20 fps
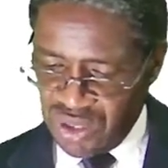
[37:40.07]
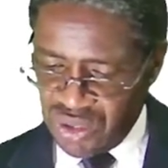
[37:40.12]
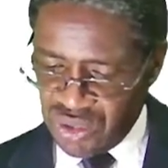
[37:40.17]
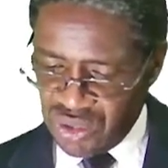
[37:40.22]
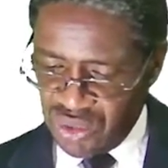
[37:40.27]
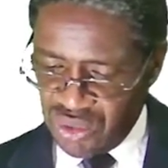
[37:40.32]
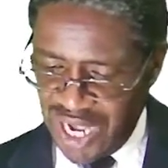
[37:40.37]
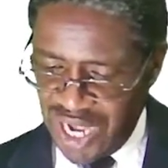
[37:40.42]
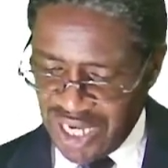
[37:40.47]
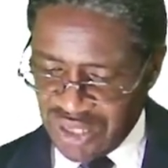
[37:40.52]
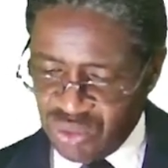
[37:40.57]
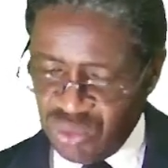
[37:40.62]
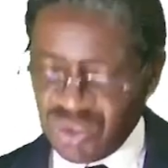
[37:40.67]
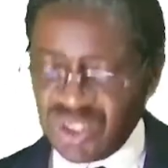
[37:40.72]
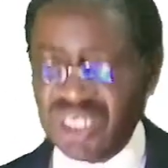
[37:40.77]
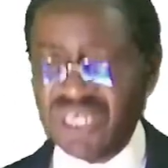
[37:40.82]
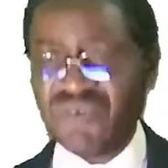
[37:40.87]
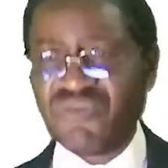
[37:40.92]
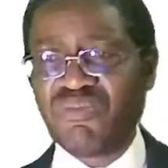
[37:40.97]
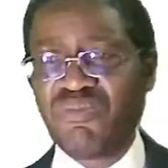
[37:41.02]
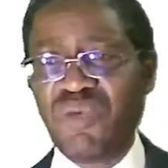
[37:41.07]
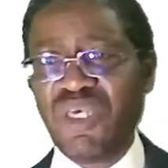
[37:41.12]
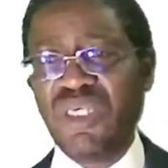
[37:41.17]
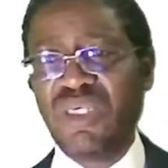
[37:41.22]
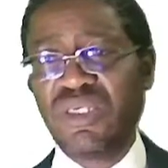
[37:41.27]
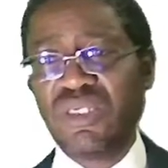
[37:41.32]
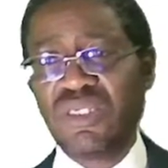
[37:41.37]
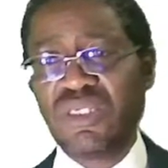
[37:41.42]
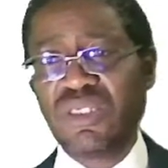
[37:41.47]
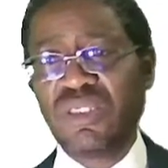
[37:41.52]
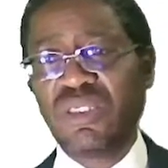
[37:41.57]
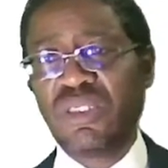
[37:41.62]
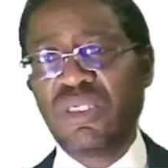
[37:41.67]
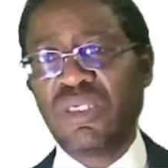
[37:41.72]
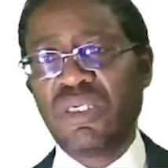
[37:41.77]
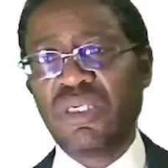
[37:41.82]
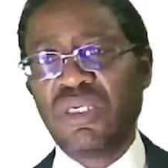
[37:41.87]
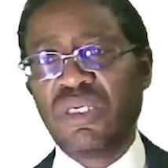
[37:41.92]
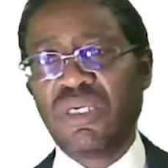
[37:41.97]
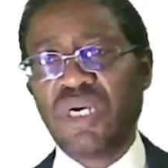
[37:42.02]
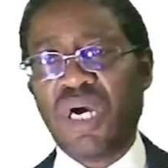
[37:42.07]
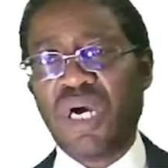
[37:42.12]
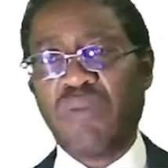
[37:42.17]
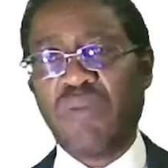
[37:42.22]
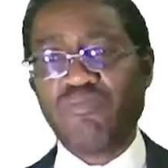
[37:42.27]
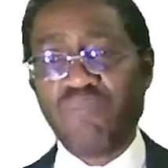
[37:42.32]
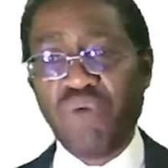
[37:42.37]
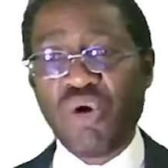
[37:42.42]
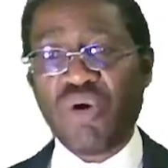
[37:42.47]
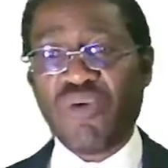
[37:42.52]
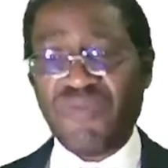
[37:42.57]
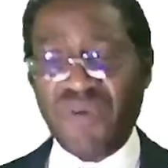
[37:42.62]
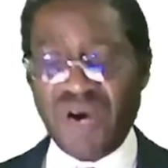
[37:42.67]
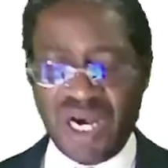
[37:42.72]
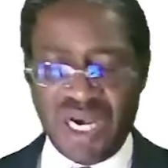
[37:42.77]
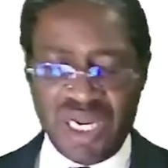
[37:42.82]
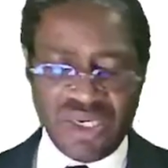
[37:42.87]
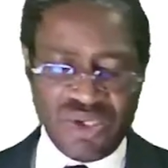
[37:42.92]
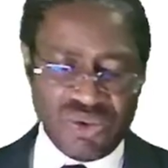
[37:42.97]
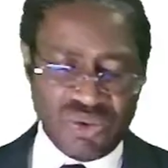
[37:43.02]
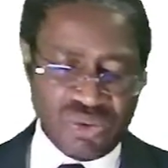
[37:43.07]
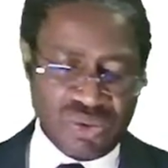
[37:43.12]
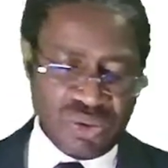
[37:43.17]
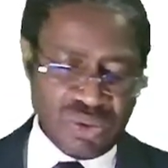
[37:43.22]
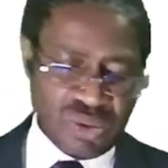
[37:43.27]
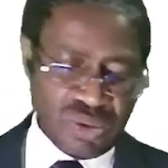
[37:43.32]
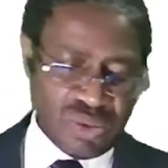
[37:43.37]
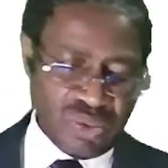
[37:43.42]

So that will give me a book value.